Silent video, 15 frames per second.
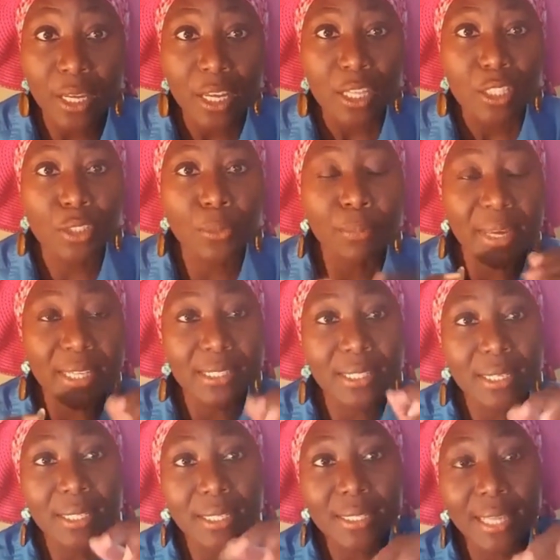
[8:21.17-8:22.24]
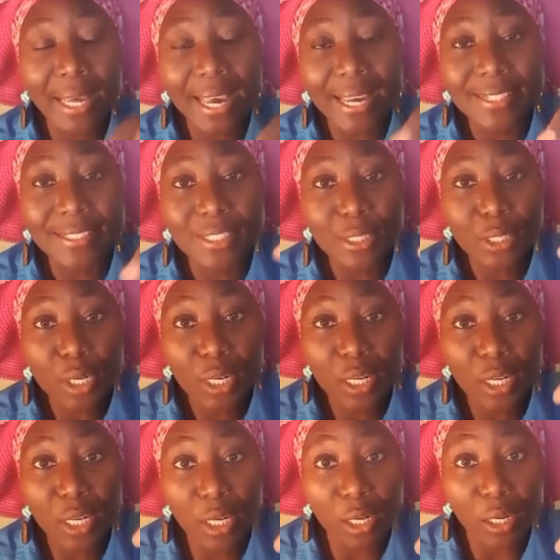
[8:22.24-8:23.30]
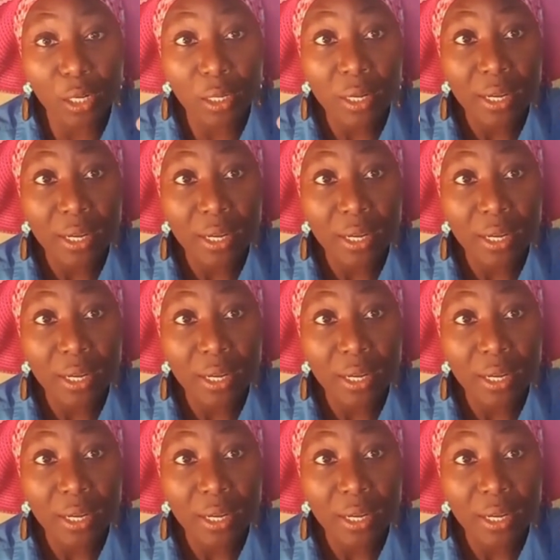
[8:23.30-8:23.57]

So basically the idea here